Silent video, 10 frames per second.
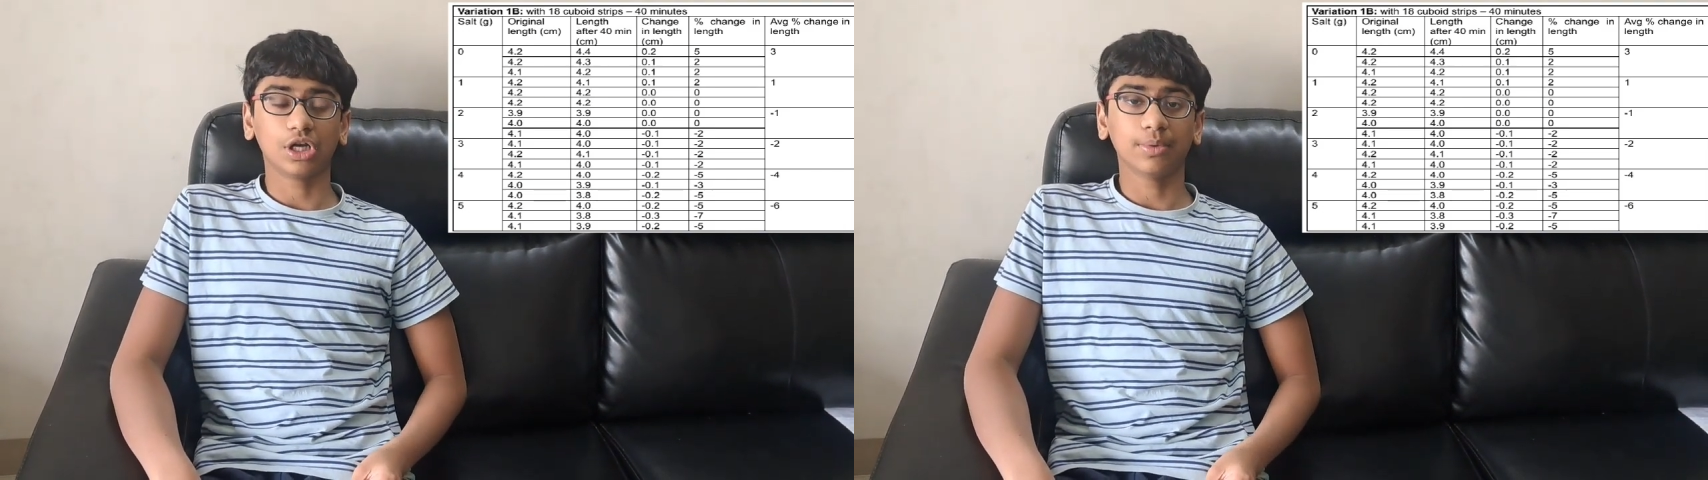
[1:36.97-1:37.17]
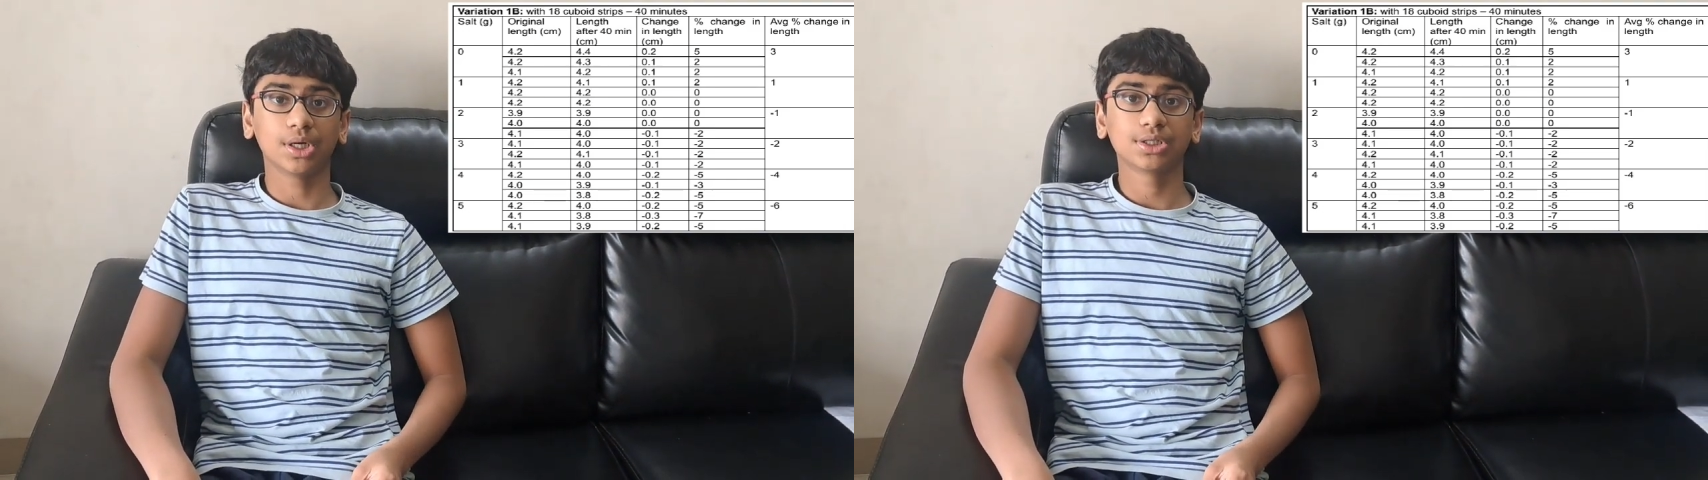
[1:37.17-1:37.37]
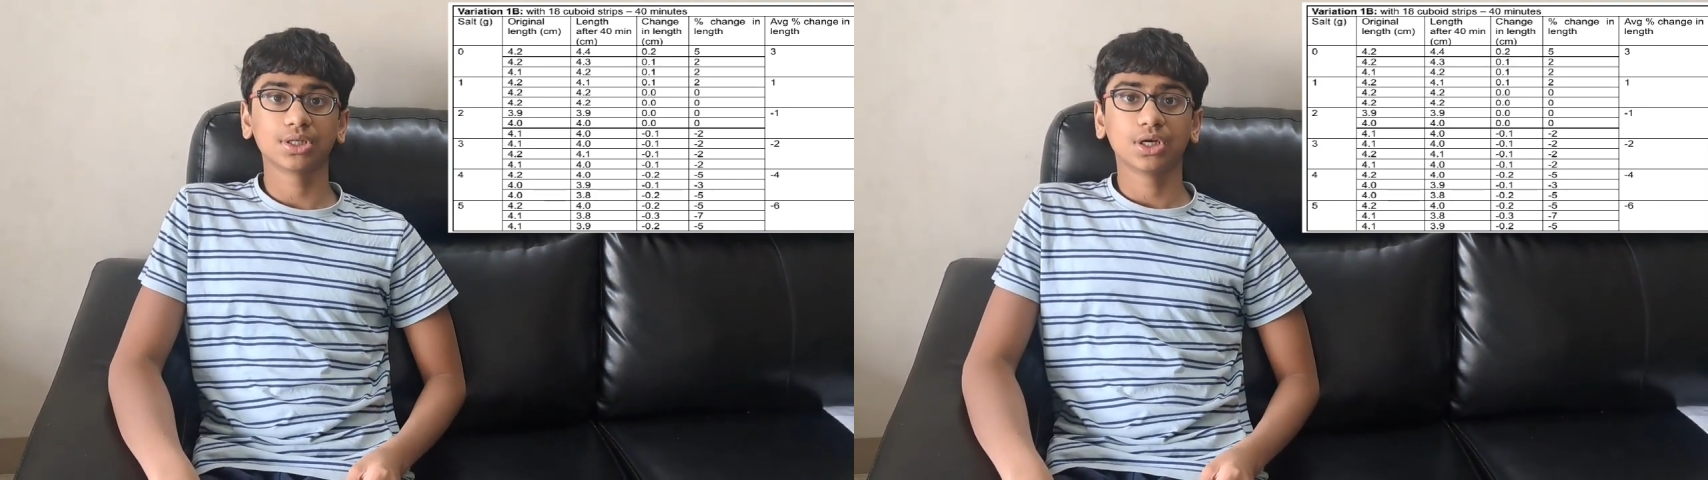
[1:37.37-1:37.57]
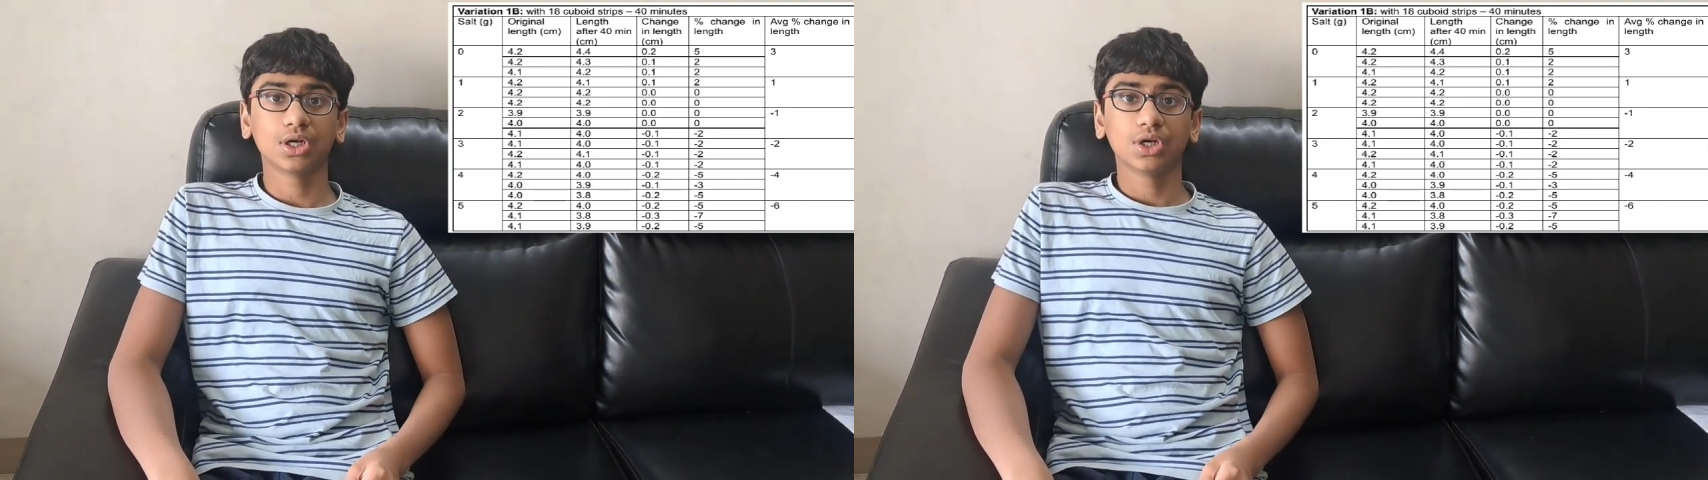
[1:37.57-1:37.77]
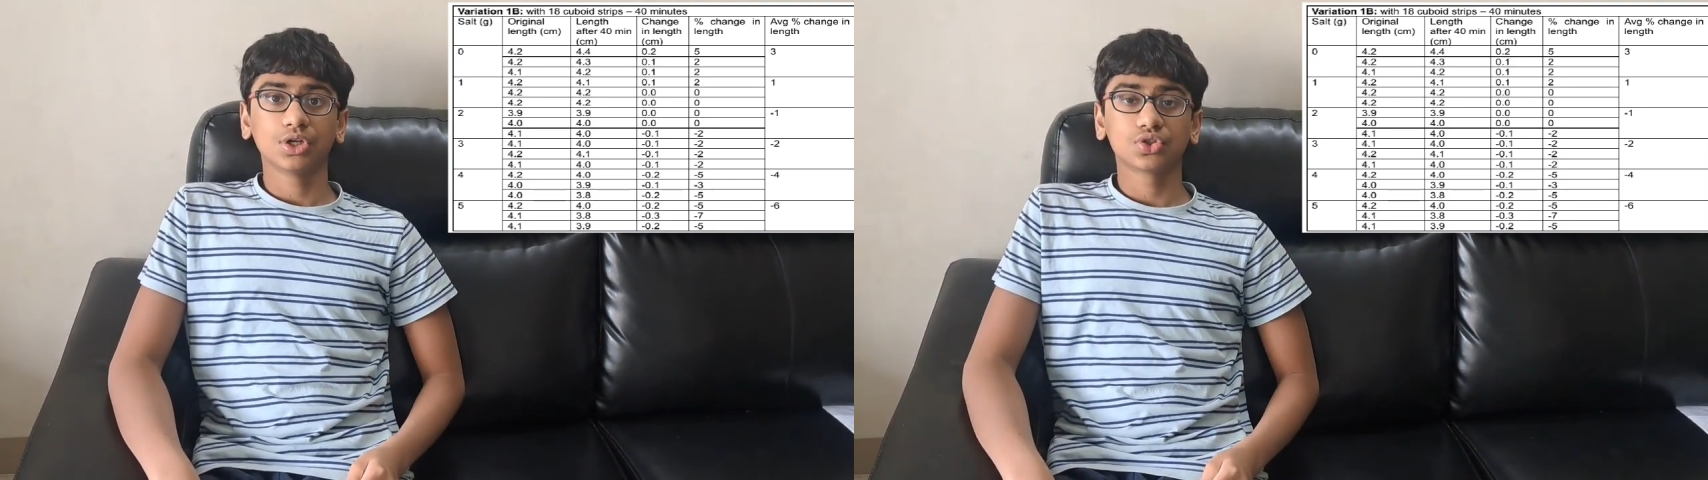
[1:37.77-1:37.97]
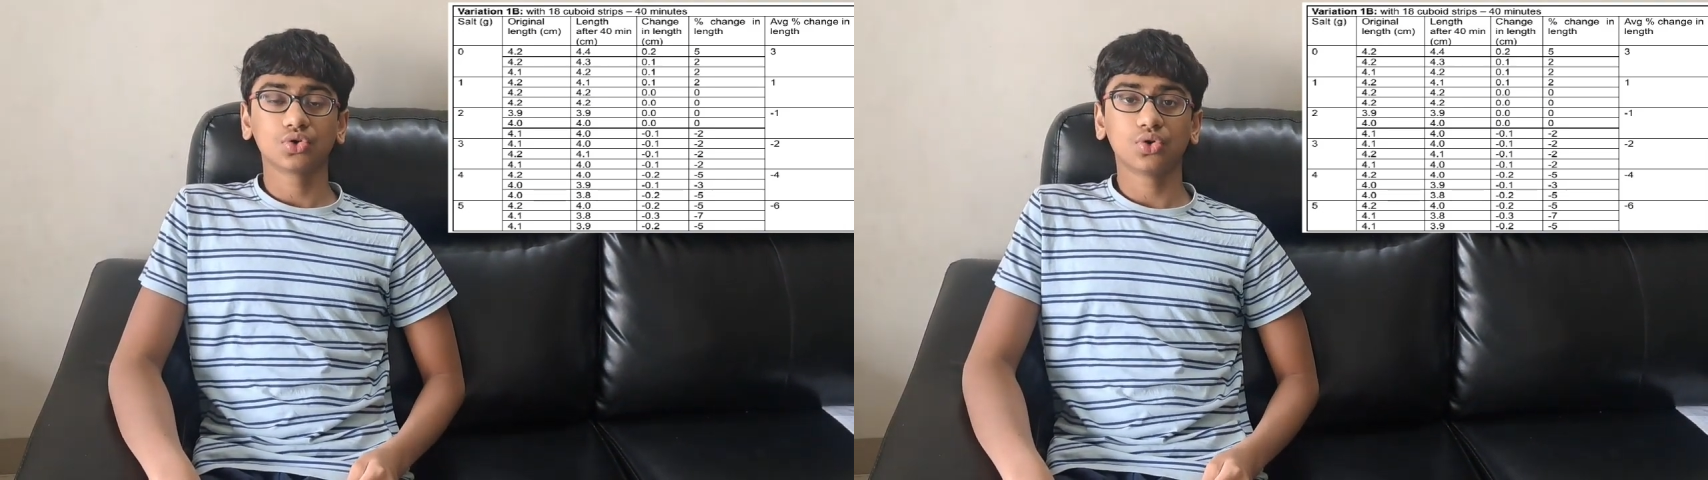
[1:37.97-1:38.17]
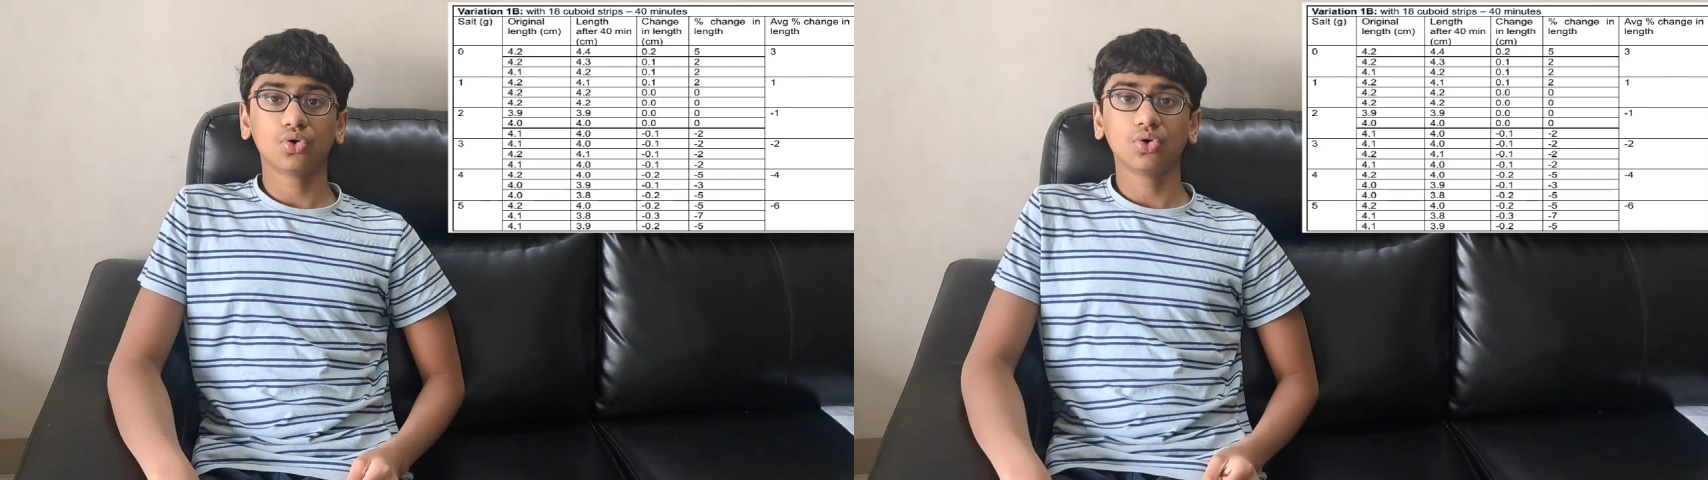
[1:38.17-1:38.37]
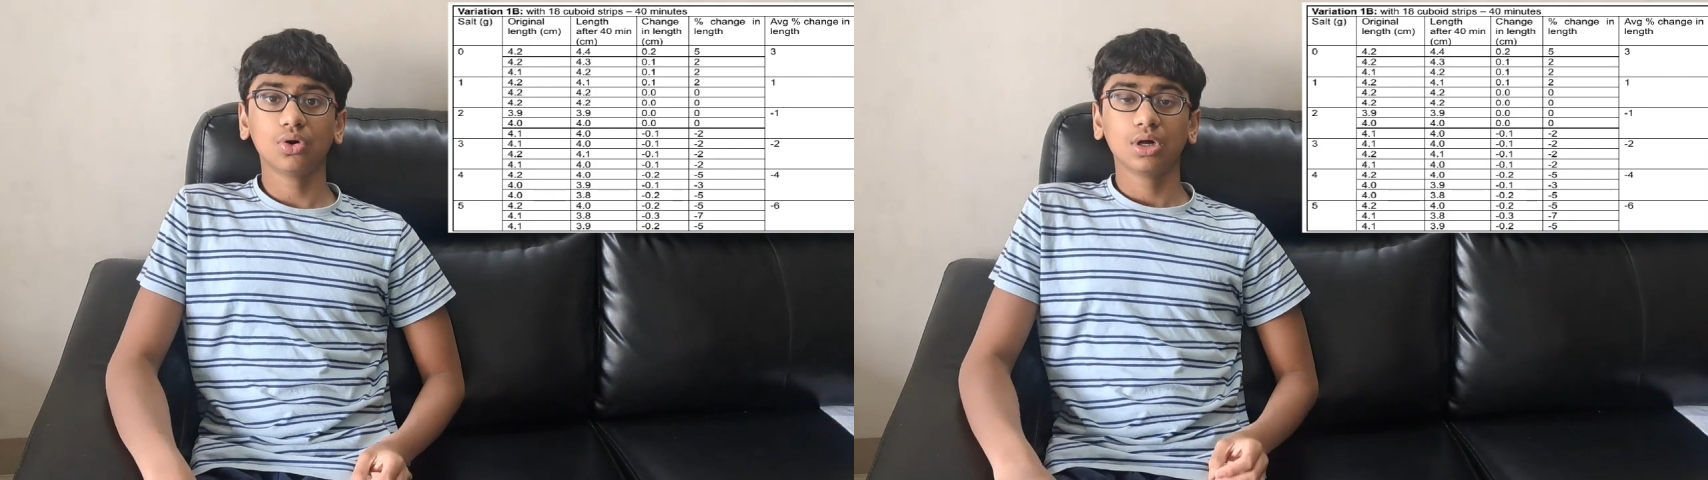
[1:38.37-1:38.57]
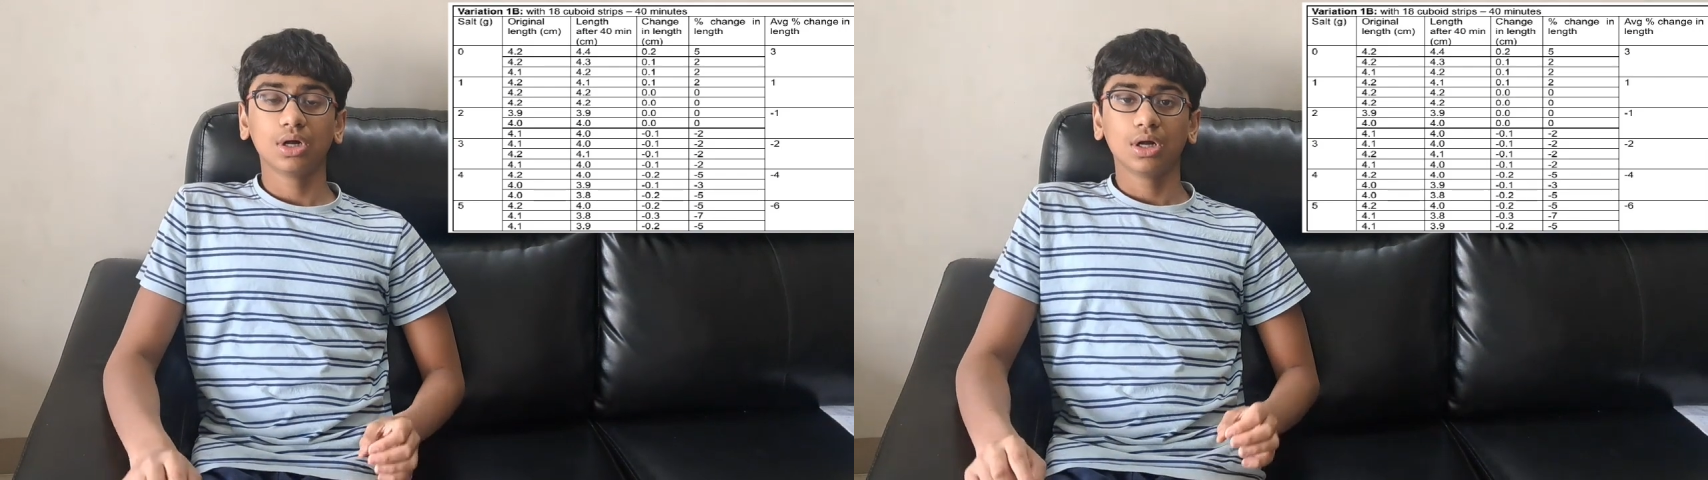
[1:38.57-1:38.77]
minutes. So